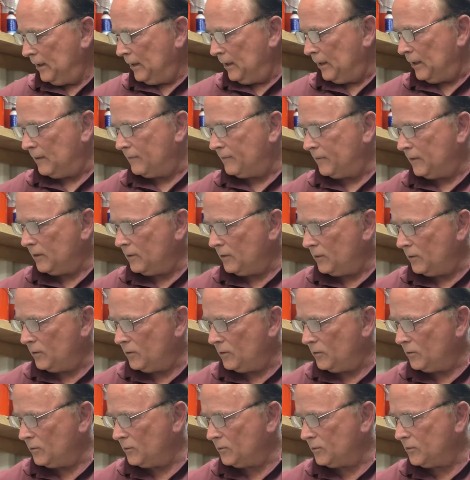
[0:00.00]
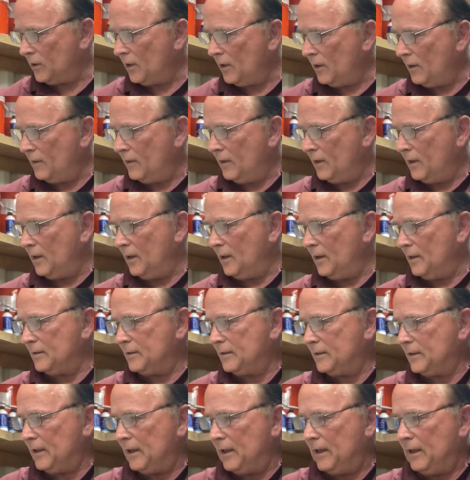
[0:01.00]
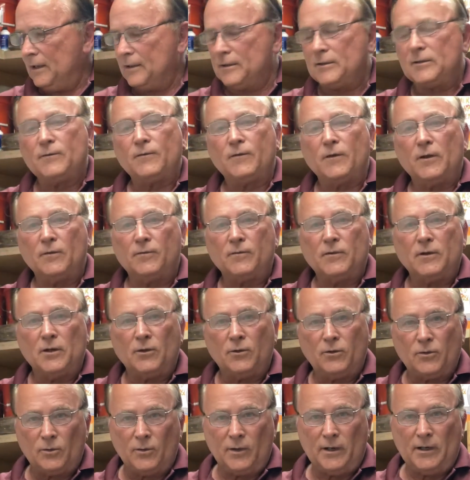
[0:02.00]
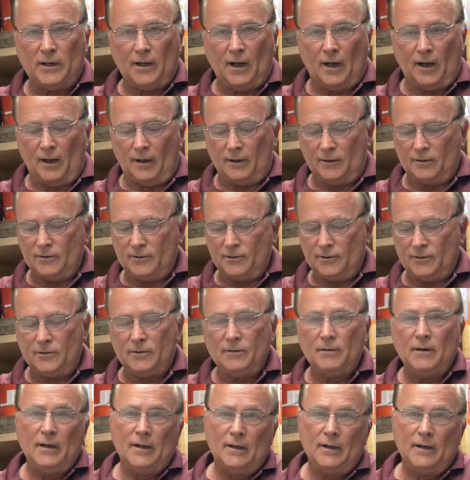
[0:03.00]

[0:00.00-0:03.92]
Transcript: If you use this, it's $53.